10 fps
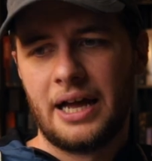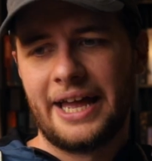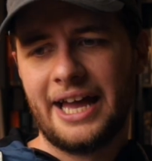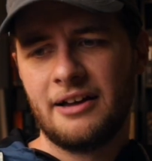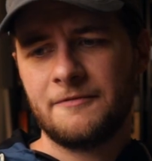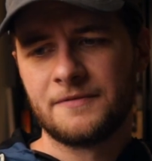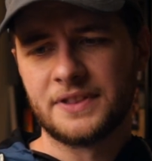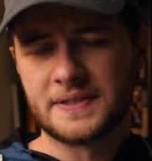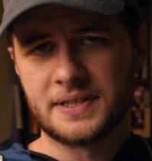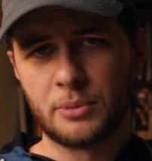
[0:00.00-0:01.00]
I have
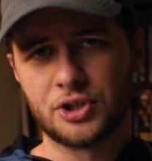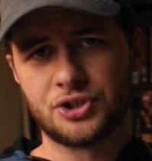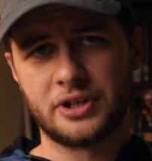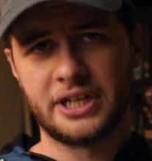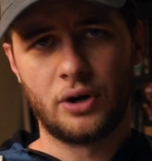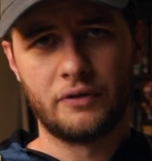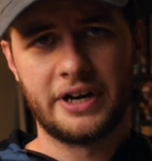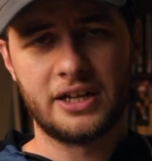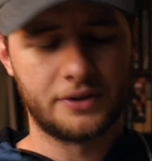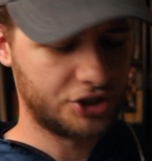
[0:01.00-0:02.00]
the Summer Tree
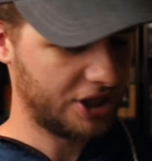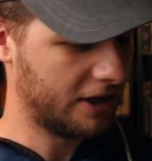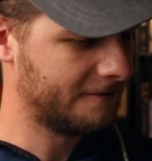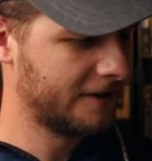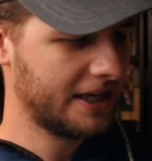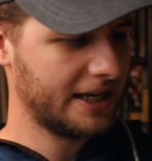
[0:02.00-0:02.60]
already on the shelf,